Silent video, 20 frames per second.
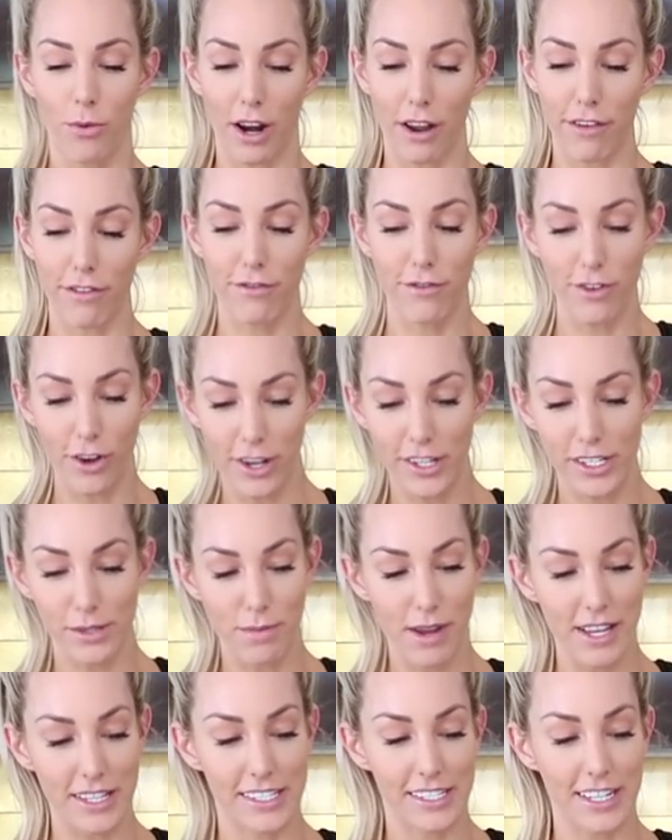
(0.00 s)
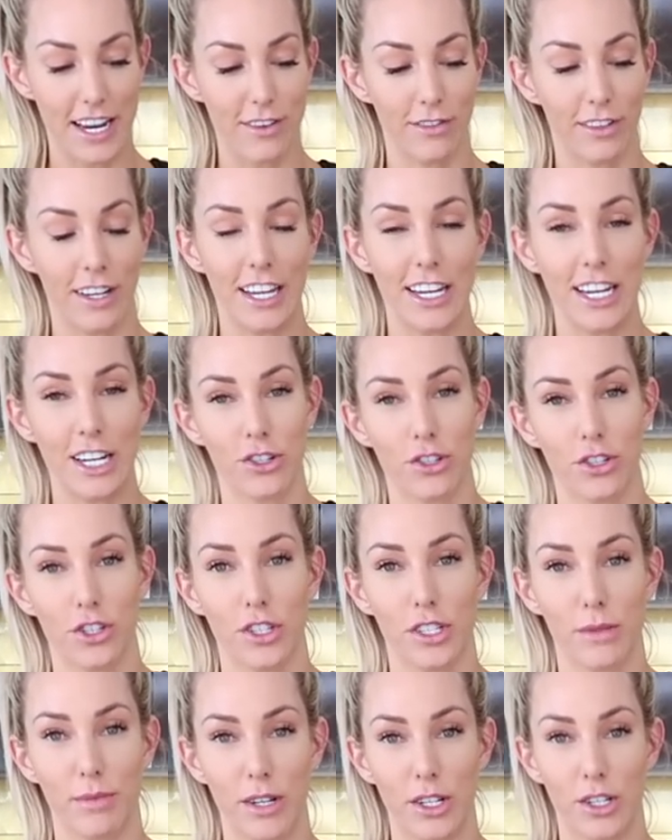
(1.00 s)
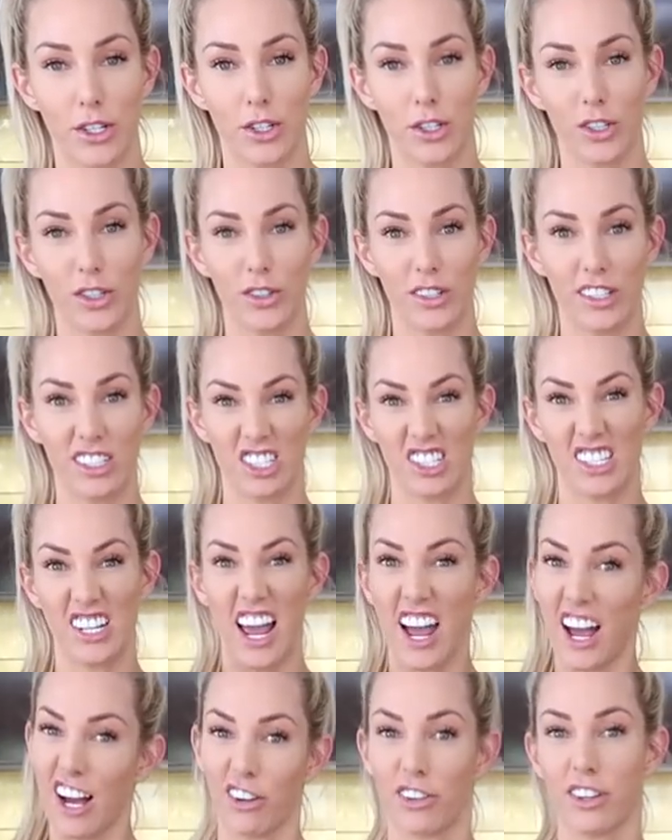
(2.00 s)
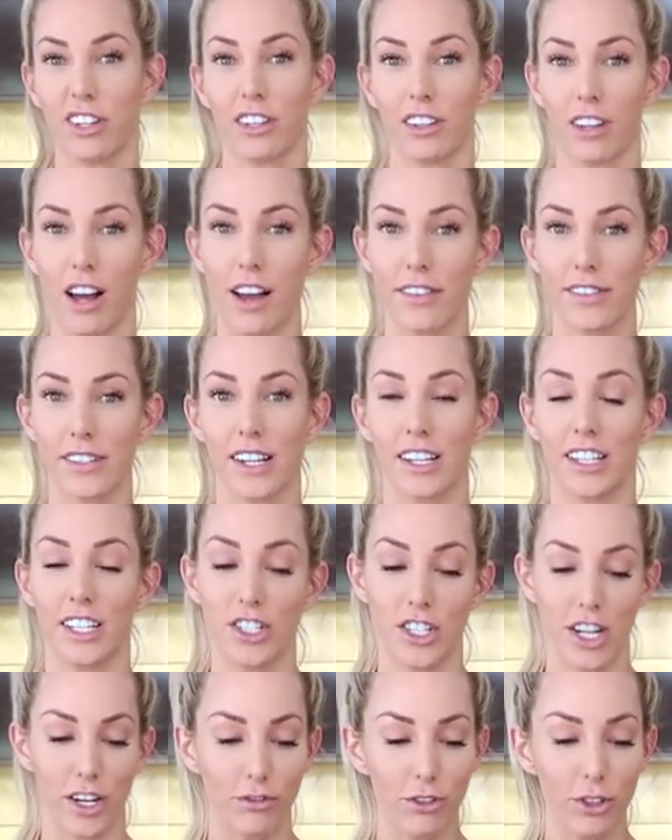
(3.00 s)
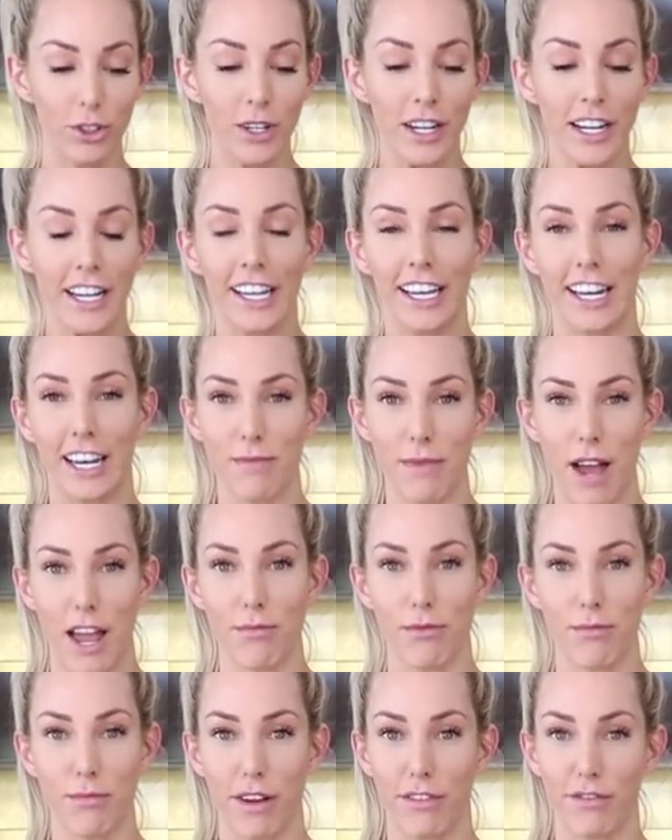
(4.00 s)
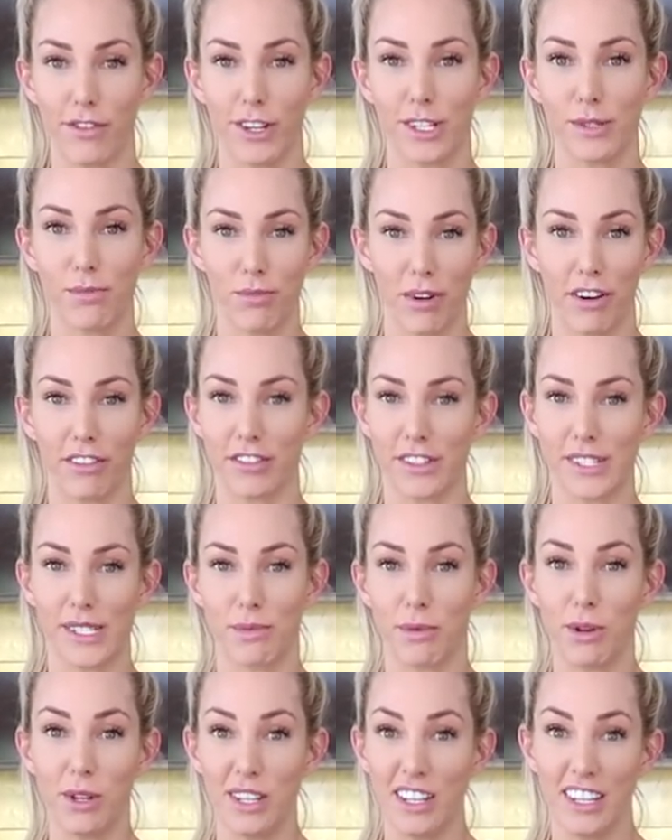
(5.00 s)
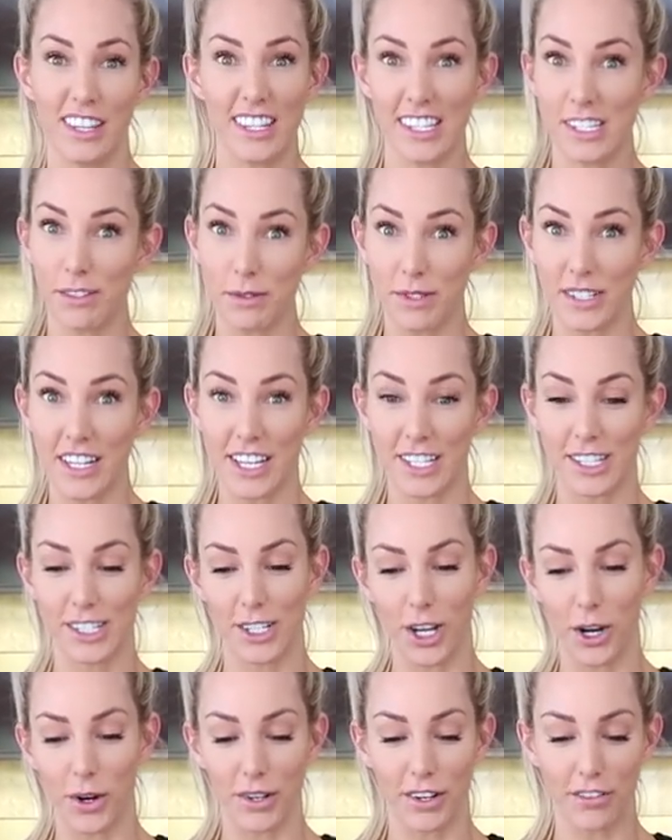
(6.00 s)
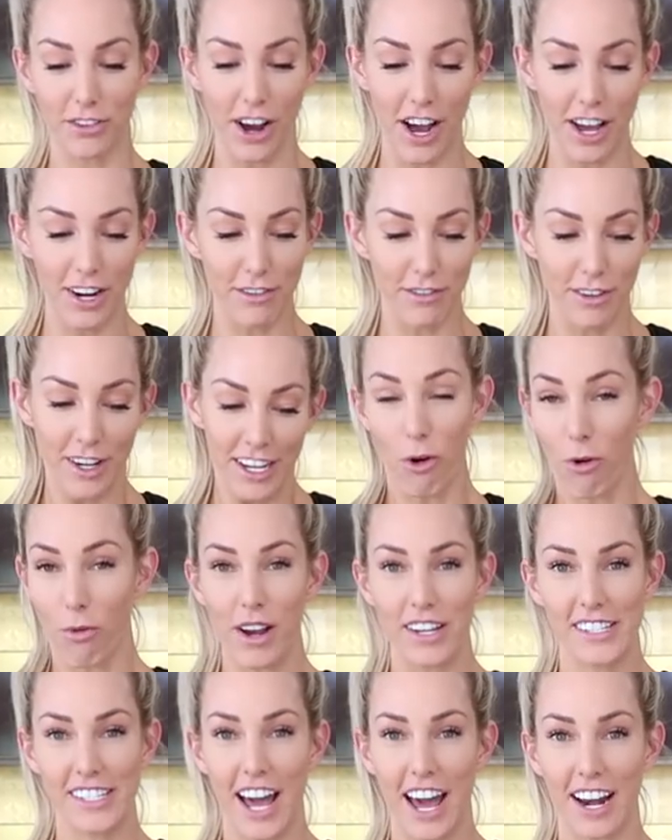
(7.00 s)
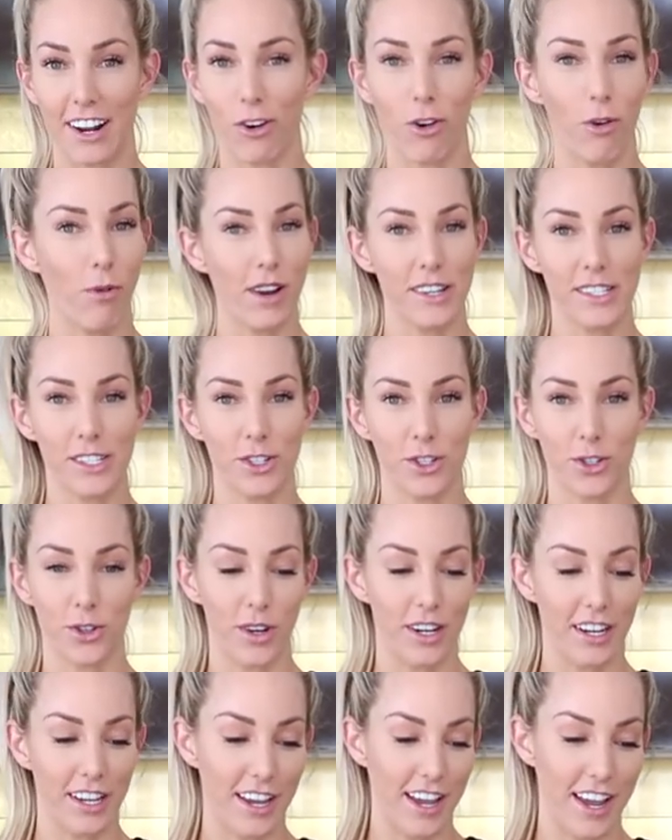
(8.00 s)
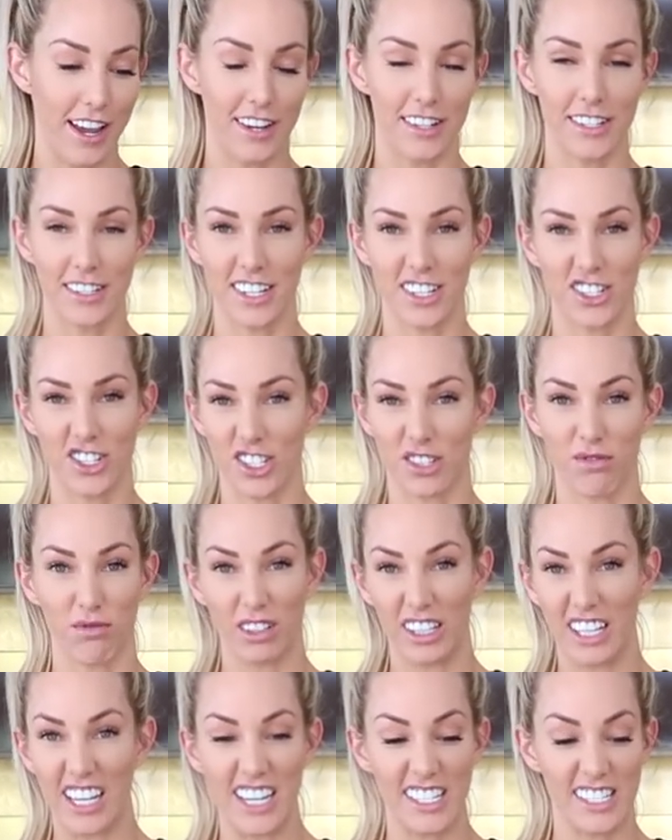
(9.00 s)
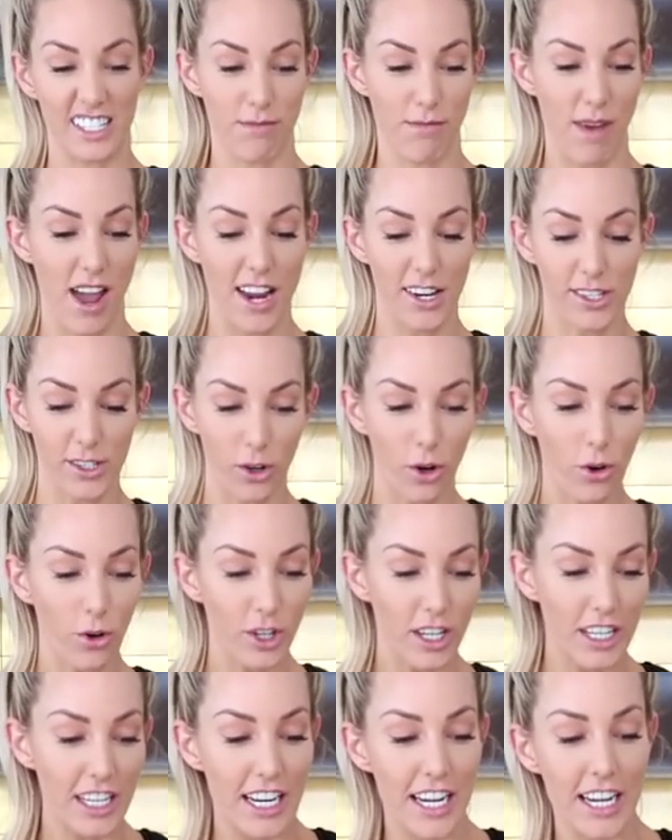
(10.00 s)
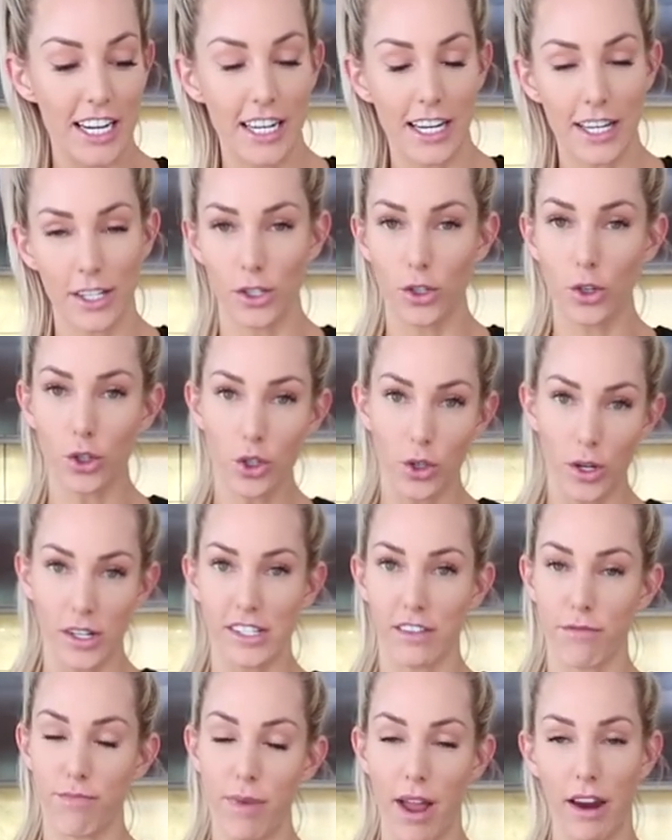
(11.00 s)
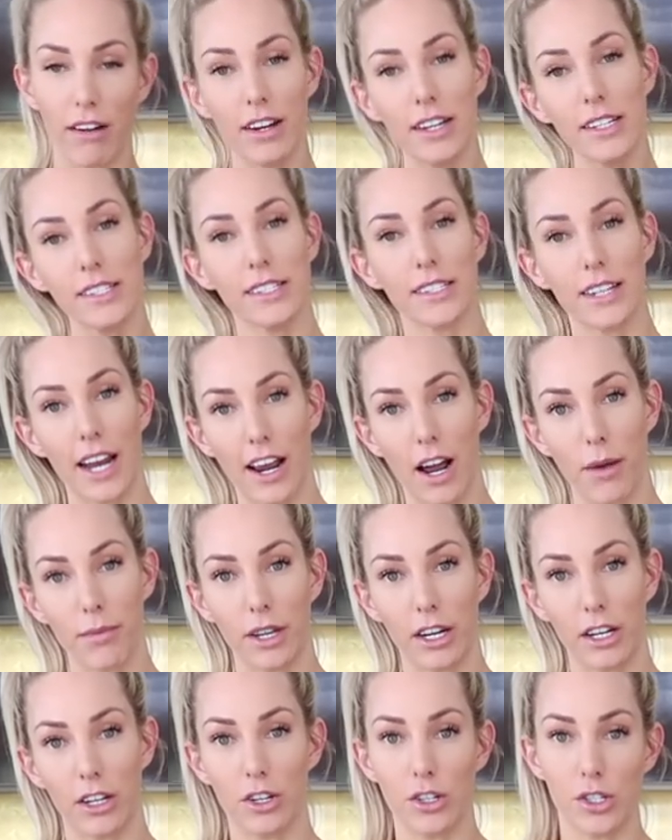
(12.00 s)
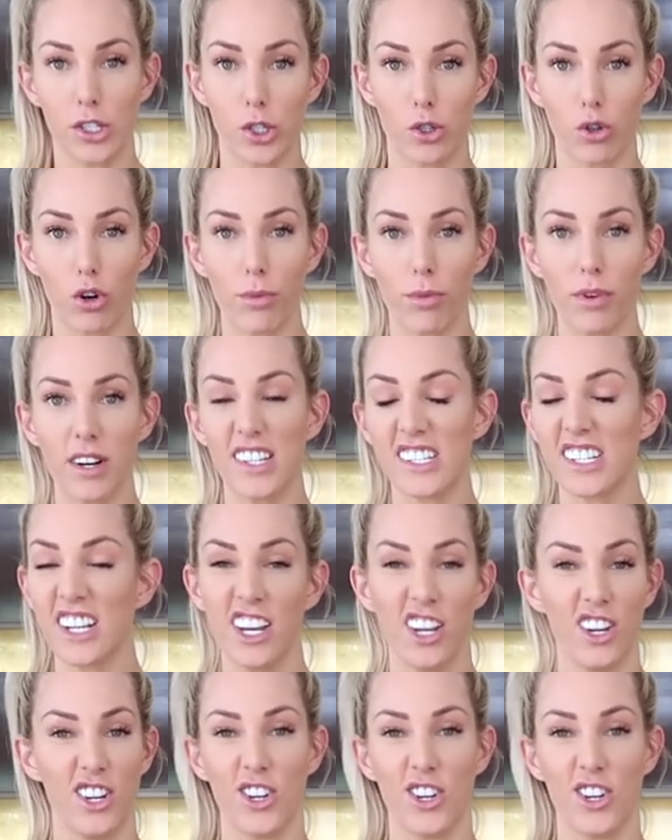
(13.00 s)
When I first met Stephen, he introduced me to just a healthier lifestyle in general, and he made me my first breakfast smoothie. This was it. So I've kind of always had it, always enjoyed it, and it's just really easy to make. So all you need is your choice of berries. Today I'm going to use strawberries.